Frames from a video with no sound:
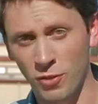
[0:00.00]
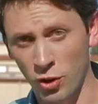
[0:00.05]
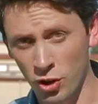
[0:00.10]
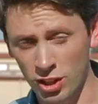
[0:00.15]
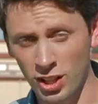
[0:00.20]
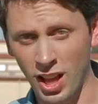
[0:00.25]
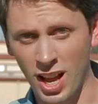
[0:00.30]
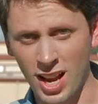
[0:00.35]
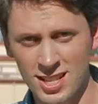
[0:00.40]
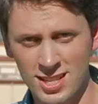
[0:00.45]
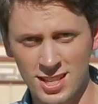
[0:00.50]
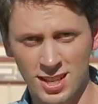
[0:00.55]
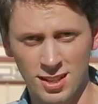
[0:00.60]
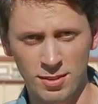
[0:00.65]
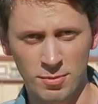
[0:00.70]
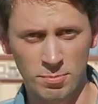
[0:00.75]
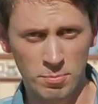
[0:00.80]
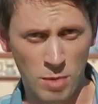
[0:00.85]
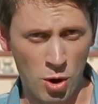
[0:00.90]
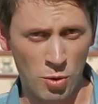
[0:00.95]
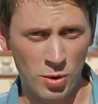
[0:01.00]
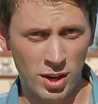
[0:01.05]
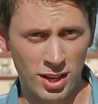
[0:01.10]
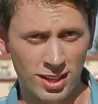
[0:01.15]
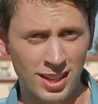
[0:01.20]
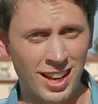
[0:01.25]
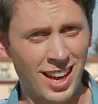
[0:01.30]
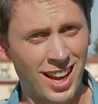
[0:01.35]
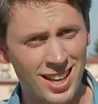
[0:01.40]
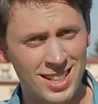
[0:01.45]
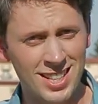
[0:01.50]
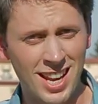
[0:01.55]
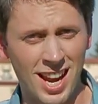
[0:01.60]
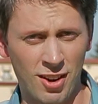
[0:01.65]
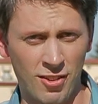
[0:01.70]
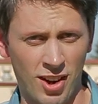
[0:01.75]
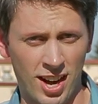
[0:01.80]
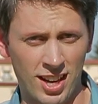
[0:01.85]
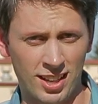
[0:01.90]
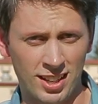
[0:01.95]
fertilizing, mowing, and
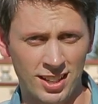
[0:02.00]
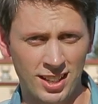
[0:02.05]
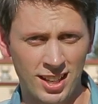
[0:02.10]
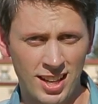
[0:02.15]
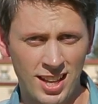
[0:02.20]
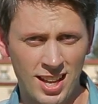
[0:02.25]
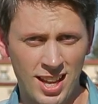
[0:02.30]
aerating.